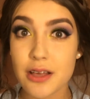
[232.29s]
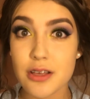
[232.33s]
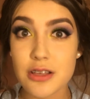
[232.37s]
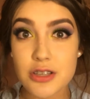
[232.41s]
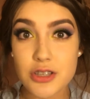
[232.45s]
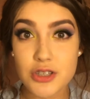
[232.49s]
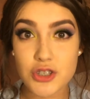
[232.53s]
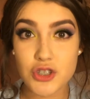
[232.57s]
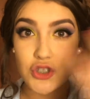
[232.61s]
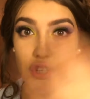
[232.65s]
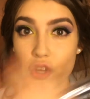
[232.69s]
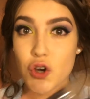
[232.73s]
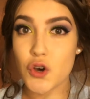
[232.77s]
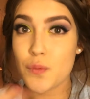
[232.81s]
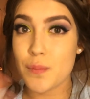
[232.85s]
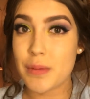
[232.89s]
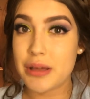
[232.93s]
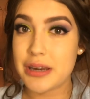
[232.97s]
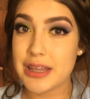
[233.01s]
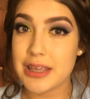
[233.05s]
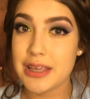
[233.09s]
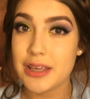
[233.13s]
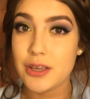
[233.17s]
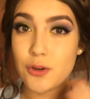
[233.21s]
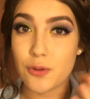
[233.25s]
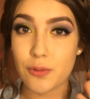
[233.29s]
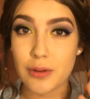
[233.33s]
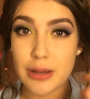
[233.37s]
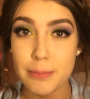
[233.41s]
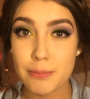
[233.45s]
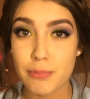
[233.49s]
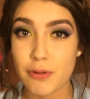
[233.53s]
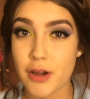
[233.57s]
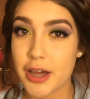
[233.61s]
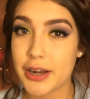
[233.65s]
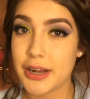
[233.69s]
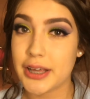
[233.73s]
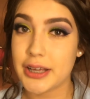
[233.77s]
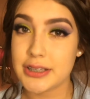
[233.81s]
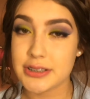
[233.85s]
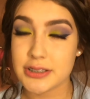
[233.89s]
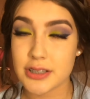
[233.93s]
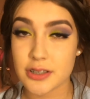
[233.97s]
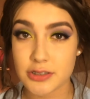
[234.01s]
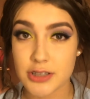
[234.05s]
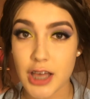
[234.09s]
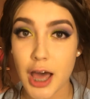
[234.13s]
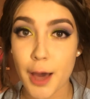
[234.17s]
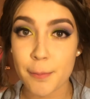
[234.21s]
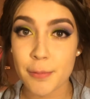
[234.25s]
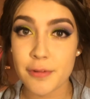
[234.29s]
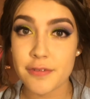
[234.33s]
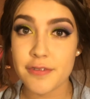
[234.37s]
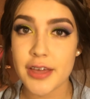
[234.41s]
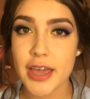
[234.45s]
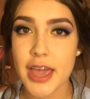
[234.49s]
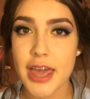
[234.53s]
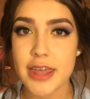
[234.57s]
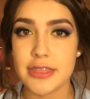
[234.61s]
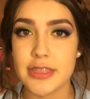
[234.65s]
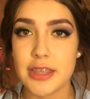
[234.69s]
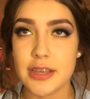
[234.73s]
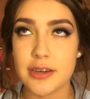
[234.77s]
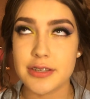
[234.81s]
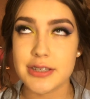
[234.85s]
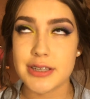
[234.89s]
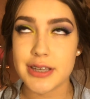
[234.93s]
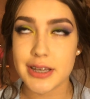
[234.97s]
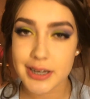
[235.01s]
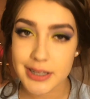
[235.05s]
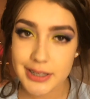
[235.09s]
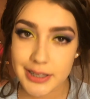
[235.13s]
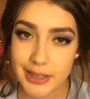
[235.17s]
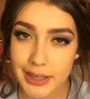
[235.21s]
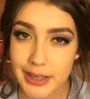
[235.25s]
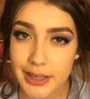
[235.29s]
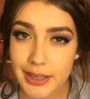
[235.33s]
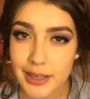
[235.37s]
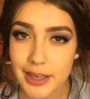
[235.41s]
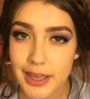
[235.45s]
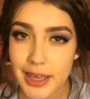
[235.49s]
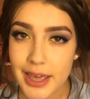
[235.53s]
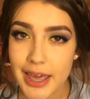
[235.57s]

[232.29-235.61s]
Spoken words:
so many cream products on top of it and then setting it,